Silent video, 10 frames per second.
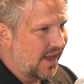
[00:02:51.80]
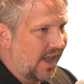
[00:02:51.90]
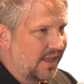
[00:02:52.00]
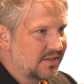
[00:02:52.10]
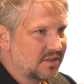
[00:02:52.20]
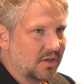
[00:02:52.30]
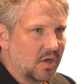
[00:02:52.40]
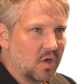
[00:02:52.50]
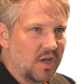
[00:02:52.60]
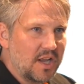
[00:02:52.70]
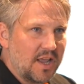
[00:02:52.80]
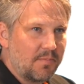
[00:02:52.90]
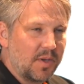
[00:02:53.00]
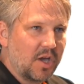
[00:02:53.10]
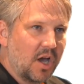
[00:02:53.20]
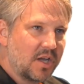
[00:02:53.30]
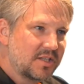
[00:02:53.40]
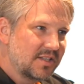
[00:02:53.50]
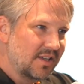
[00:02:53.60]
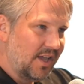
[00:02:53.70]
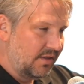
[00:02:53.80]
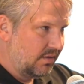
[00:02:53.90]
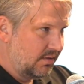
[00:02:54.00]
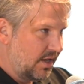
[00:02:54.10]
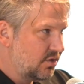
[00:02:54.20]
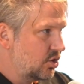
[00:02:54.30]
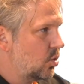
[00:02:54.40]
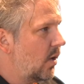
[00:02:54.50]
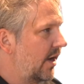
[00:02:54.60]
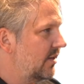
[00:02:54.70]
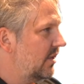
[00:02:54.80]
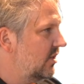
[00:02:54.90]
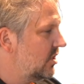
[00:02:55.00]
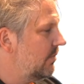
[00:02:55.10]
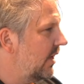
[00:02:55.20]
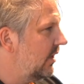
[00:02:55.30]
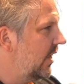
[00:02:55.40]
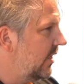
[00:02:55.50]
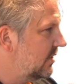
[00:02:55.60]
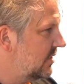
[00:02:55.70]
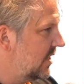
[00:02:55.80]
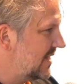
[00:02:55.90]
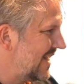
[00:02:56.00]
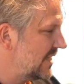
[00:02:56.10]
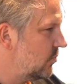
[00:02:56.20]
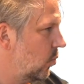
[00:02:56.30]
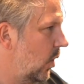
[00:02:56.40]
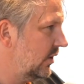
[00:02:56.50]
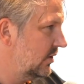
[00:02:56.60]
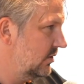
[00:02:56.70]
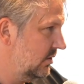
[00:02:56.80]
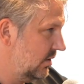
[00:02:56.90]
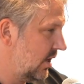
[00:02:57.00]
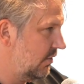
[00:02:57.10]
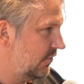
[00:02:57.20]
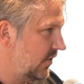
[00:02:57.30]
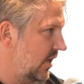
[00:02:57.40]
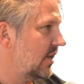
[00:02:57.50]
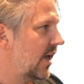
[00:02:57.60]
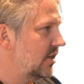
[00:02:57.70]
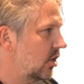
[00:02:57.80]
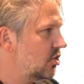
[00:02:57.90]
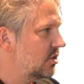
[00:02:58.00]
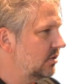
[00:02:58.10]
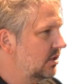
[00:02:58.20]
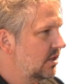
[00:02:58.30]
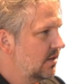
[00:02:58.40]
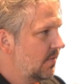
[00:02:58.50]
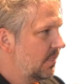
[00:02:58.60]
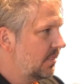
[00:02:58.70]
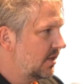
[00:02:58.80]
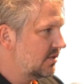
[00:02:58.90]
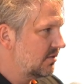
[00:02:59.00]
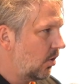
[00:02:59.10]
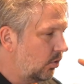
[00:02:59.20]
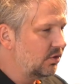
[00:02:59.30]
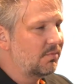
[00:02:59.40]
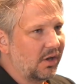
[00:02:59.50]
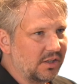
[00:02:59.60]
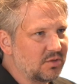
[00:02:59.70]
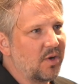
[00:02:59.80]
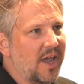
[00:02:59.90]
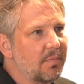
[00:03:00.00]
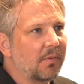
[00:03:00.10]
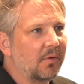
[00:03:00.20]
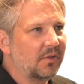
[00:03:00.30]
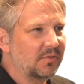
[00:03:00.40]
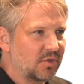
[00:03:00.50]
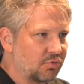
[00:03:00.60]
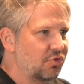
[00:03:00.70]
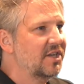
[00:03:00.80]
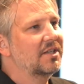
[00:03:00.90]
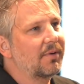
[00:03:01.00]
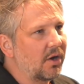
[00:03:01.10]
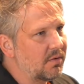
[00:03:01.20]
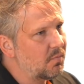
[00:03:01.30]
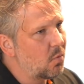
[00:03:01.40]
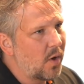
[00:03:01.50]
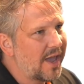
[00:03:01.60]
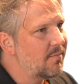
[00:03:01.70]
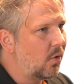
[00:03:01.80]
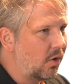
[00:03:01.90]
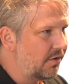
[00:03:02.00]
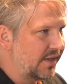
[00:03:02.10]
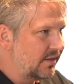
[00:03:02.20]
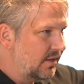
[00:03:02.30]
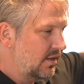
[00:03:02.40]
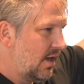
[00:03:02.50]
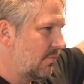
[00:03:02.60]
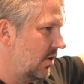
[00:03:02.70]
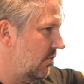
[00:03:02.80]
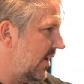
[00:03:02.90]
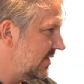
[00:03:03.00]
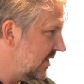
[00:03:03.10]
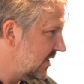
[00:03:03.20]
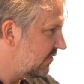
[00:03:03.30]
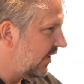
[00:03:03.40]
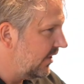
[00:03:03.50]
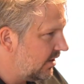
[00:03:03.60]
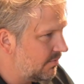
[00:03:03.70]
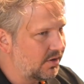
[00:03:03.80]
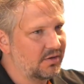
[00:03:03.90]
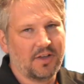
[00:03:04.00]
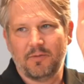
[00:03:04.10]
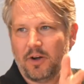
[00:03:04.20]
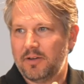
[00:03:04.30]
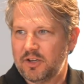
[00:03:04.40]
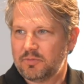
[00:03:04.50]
And so because it intertwined HTML and CSS in one kind of inline notion, these older models were able to reason about it way more than I'm going to write a CSS file here, I'm going to write an